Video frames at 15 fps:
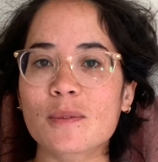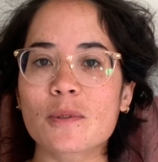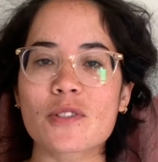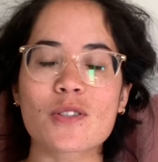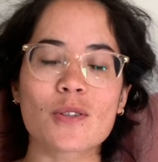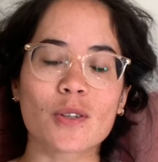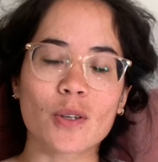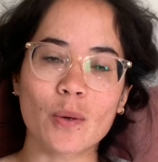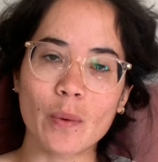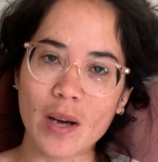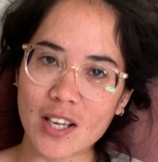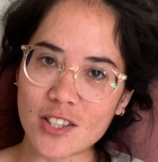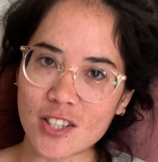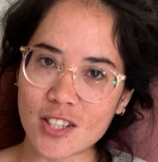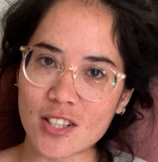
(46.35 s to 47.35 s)
what sort of
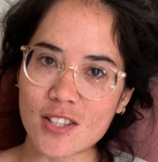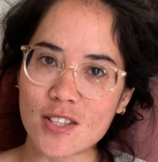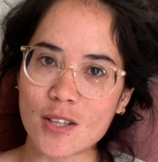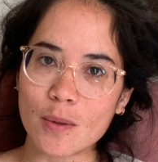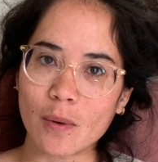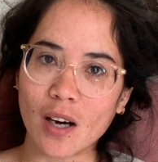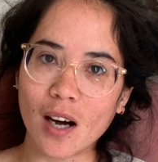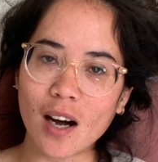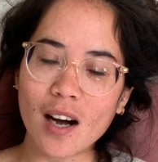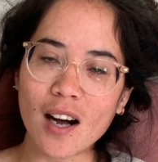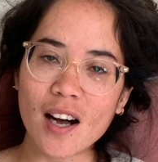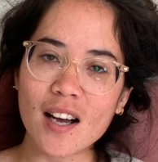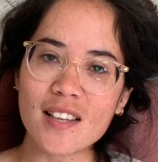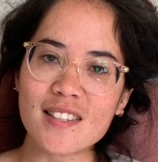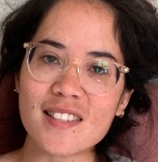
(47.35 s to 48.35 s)
questions you were
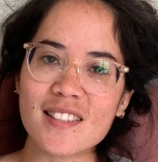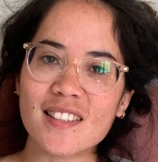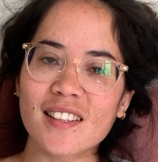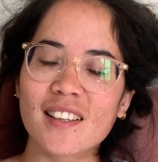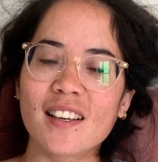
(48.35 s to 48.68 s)
asked.